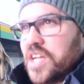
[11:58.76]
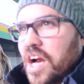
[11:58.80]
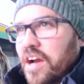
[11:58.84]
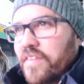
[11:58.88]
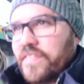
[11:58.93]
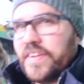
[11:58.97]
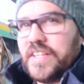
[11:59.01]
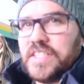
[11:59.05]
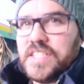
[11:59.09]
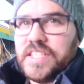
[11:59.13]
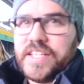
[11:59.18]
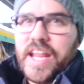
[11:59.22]

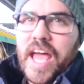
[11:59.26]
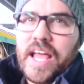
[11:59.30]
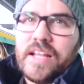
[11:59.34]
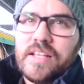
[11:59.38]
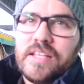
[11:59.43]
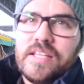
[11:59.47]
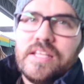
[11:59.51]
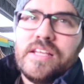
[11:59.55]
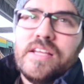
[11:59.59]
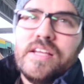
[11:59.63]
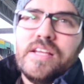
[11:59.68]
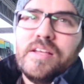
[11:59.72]
starving to death
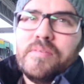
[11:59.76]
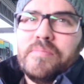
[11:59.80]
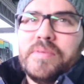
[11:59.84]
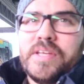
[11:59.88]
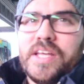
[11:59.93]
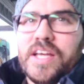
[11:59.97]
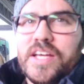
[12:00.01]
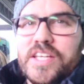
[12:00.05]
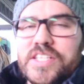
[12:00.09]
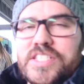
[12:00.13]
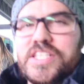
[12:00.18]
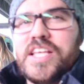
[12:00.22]

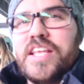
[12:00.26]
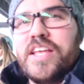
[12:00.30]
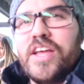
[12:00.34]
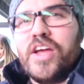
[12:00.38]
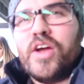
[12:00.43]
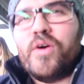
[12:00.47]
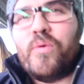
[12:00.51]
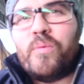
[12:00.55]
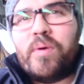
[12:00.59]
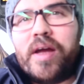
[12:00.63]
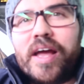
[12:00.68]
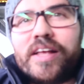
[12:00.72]
because
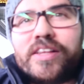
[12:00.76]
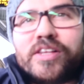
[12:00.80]
we